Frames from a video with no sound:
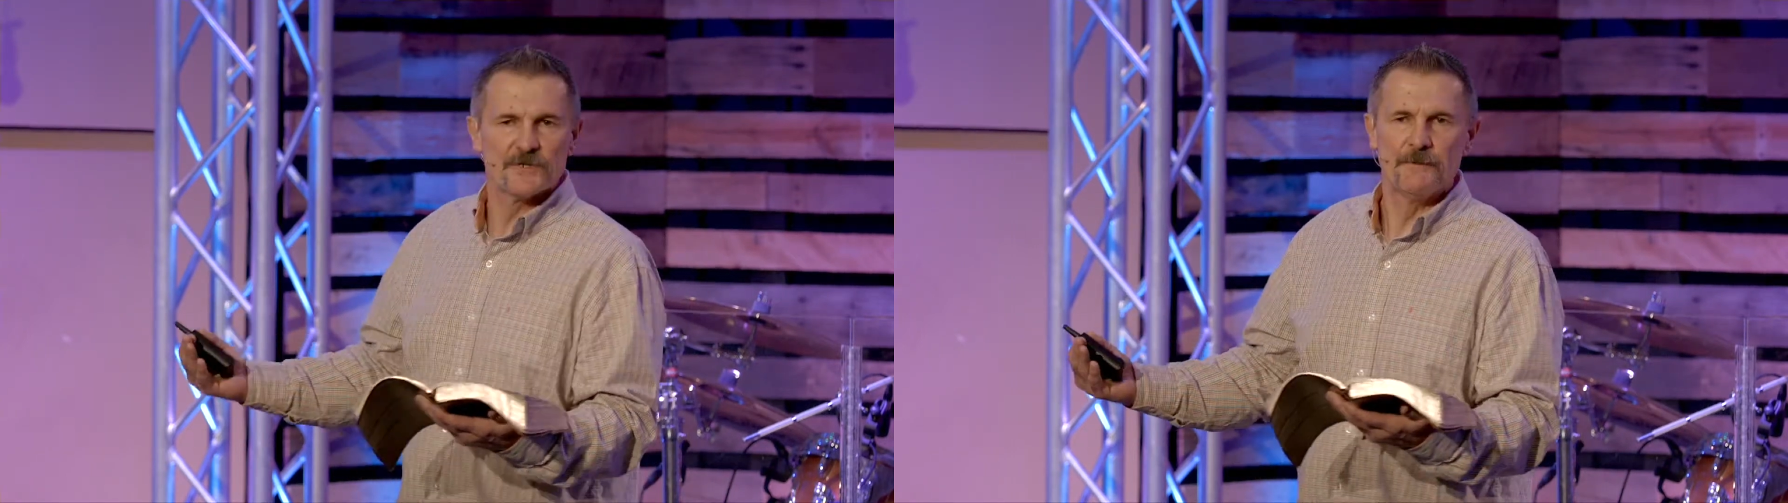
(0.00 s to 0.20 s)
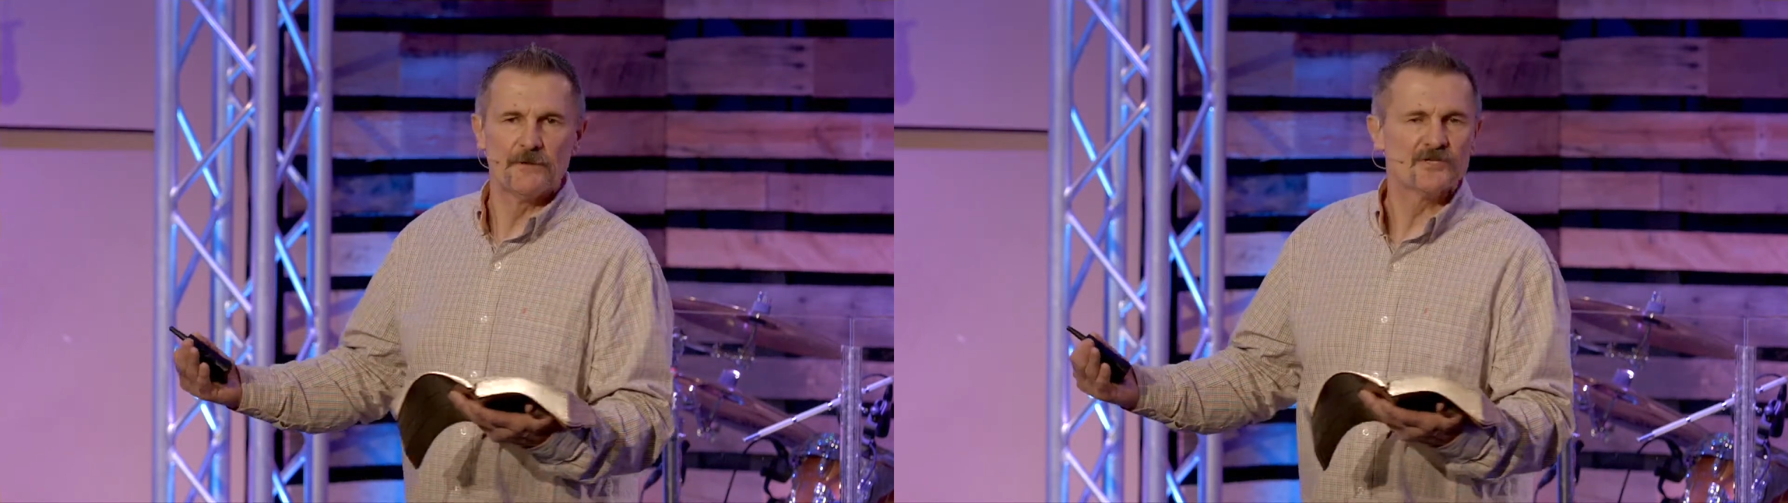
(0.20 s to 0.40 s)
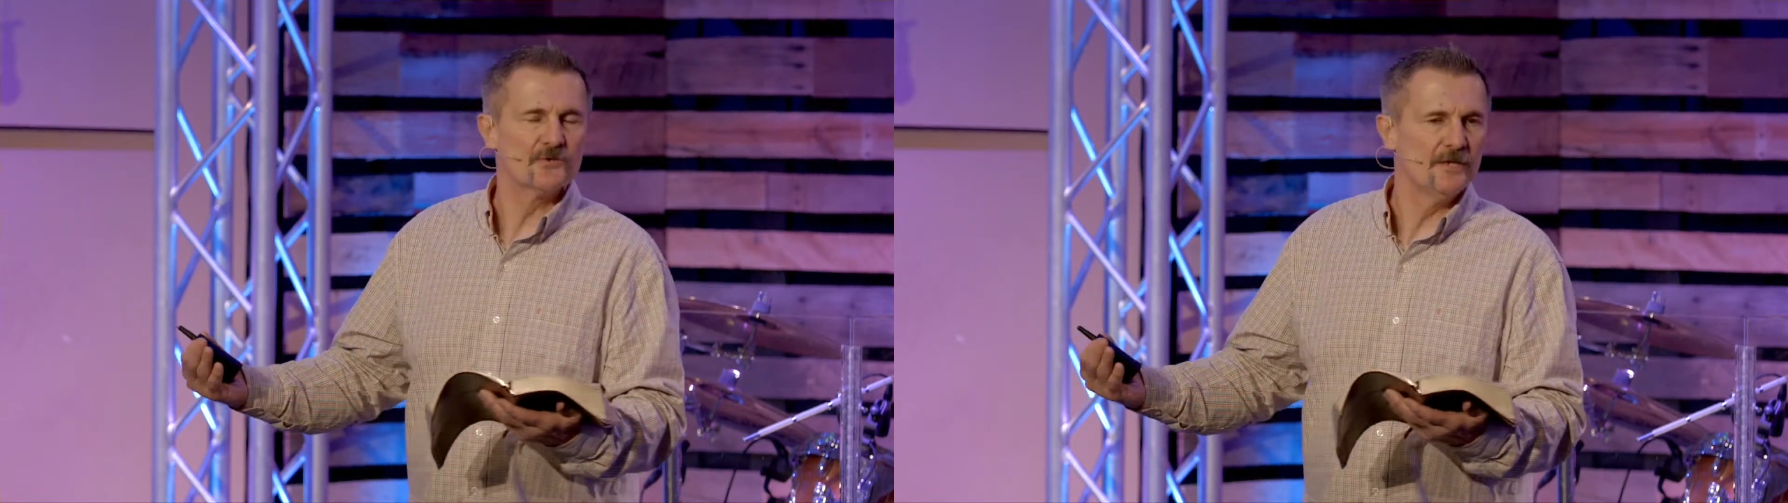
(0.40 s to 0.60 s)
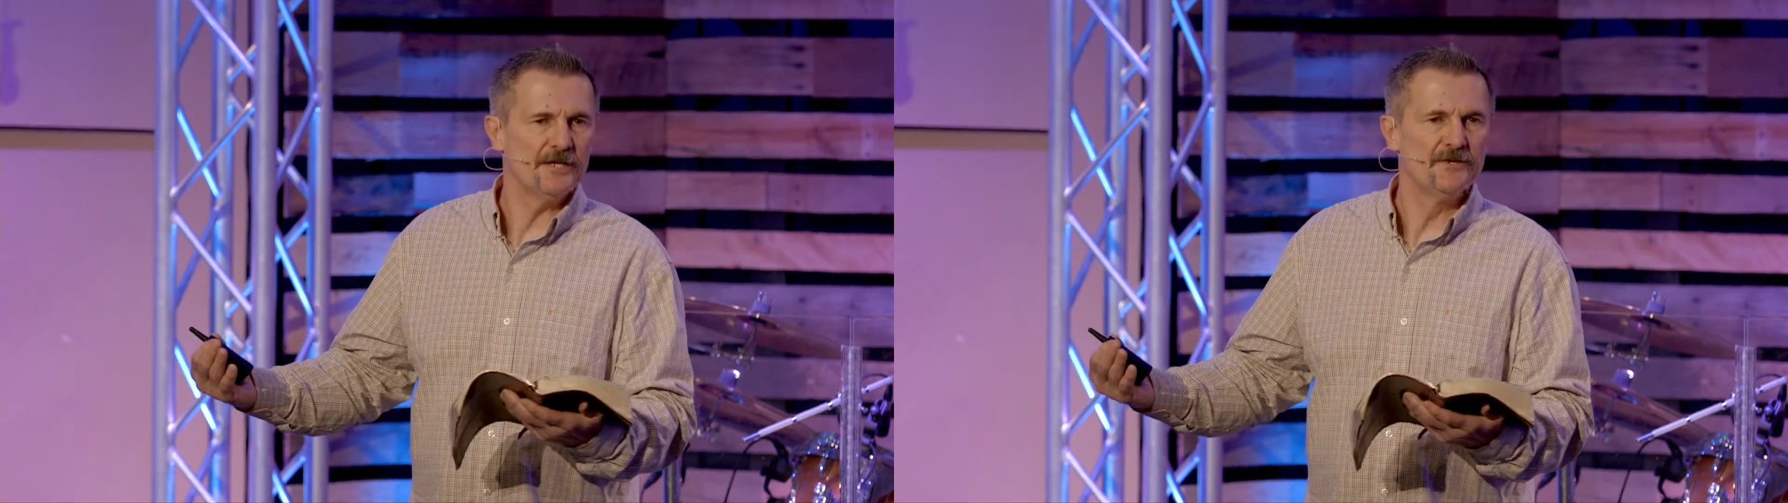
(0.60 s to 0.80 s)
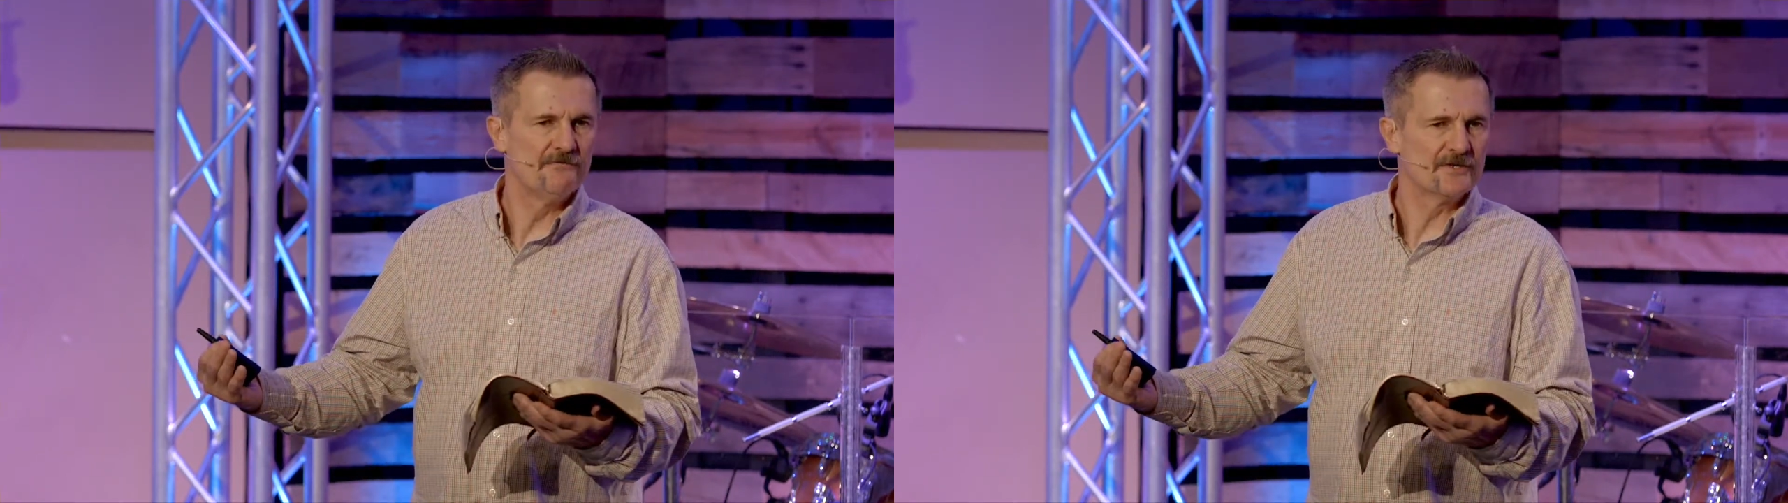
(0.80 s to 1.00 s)
spiritual
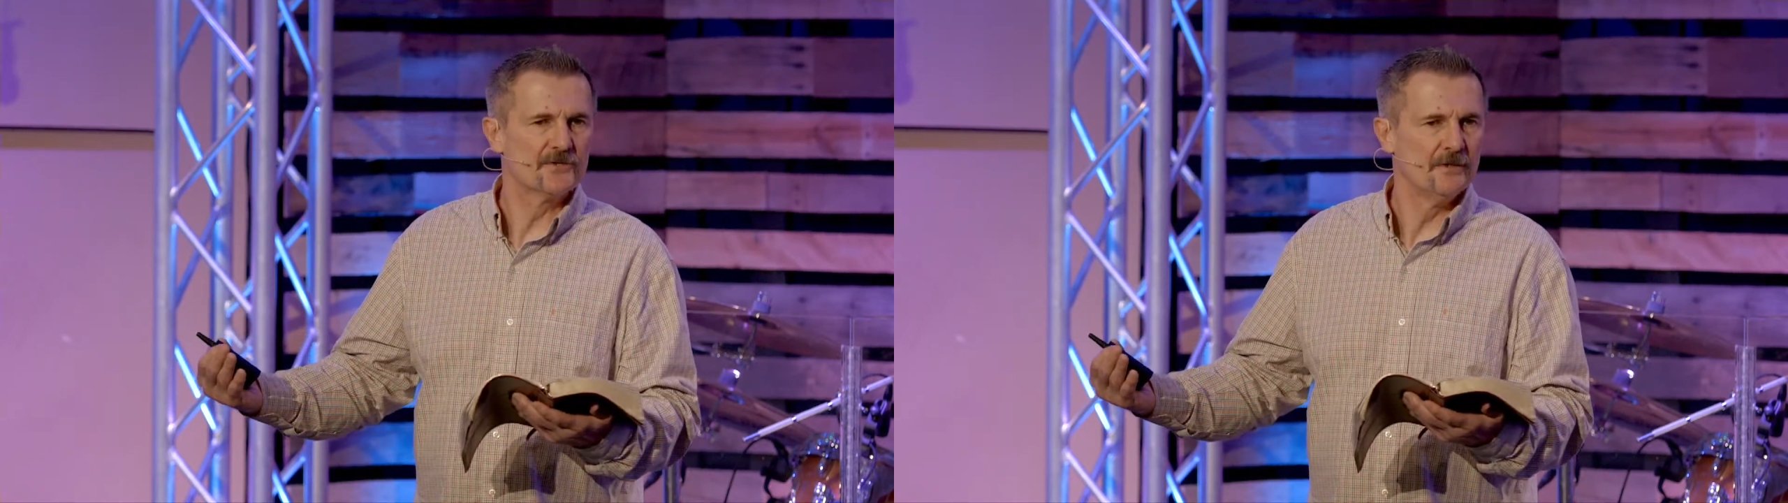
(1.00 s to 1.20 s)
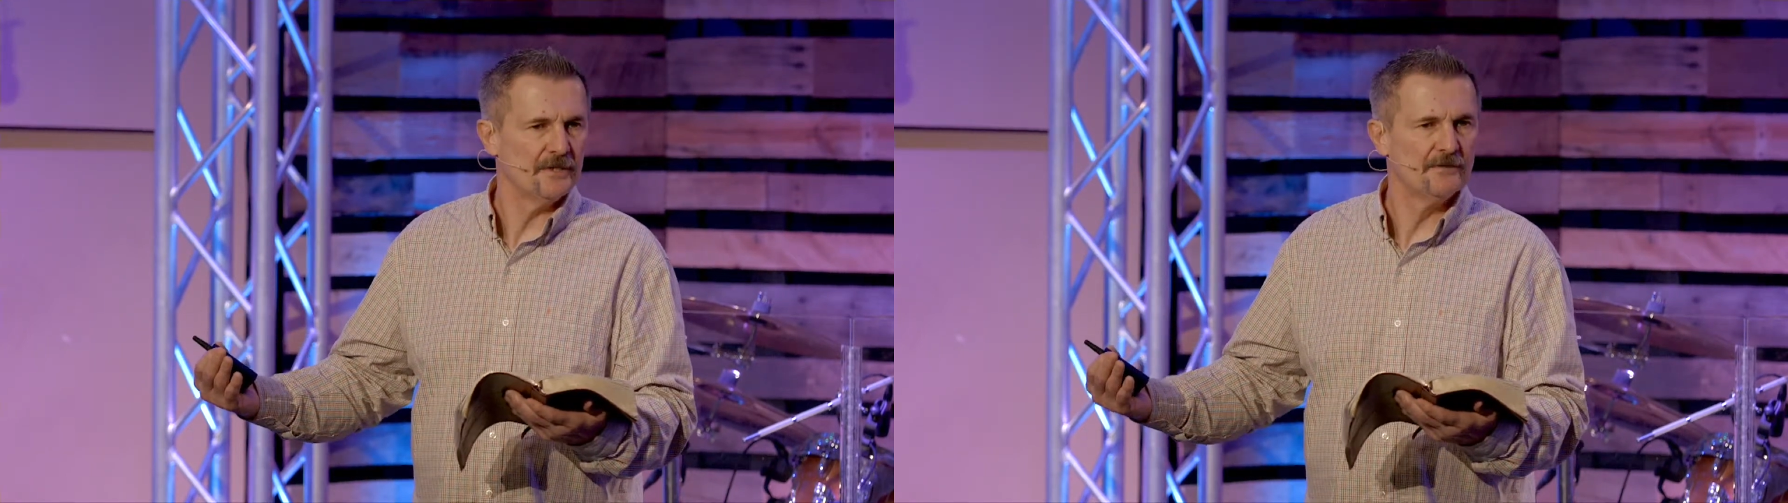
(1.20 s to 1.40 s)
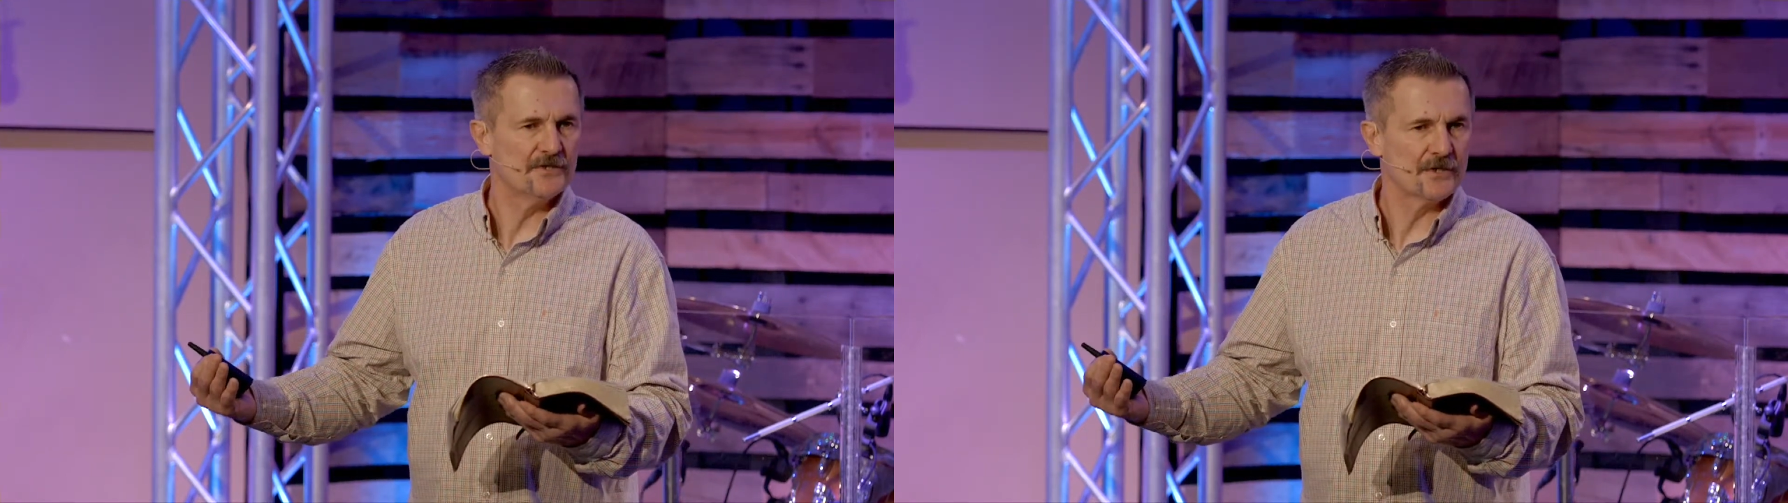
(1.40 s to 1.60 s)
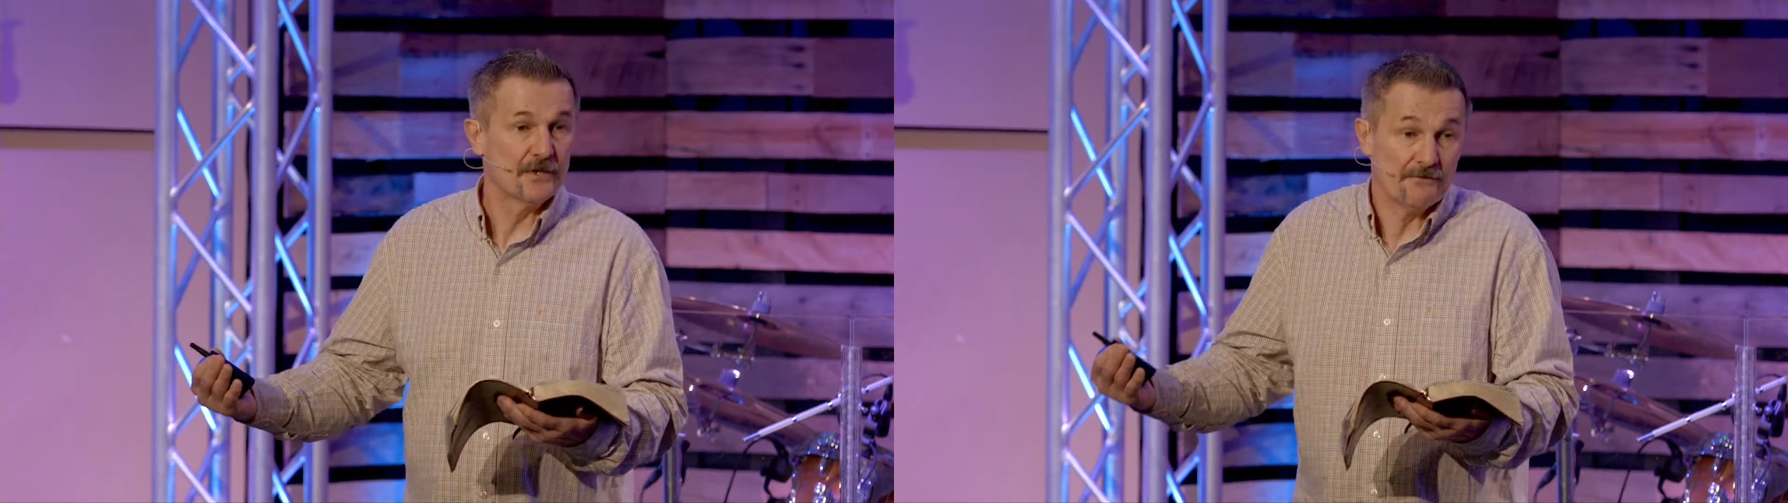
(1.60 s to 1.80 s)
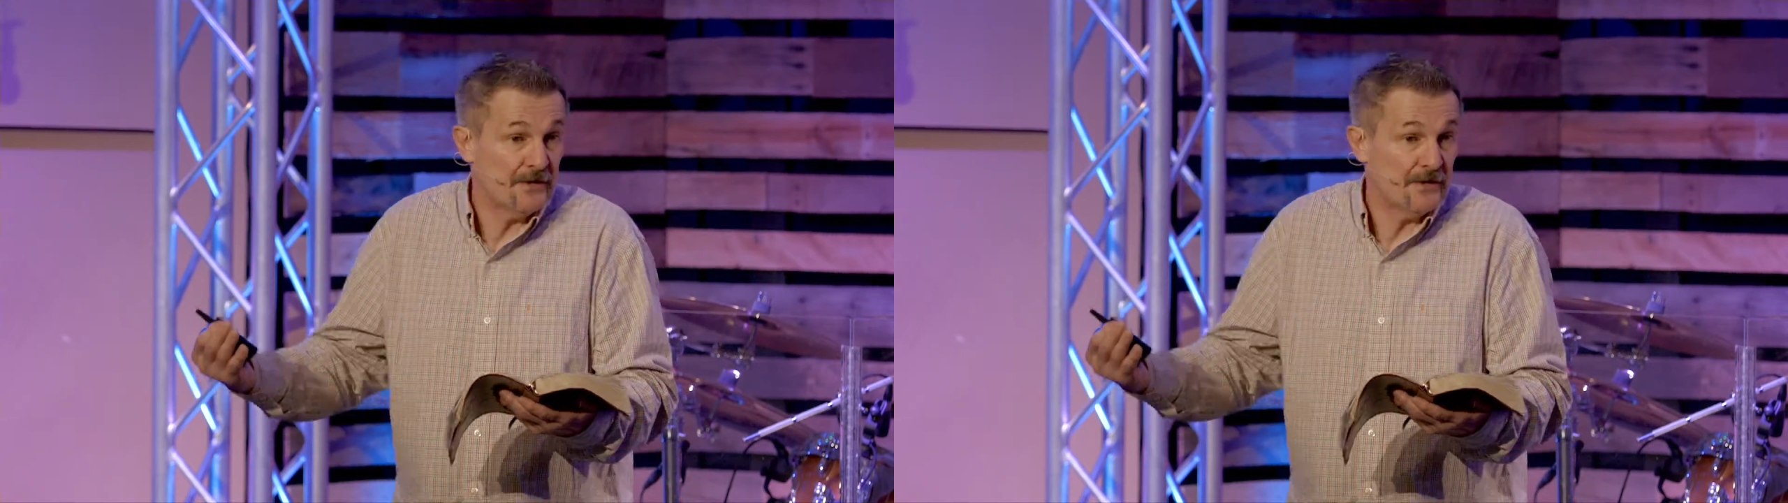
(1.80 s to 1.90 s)
individual in the church.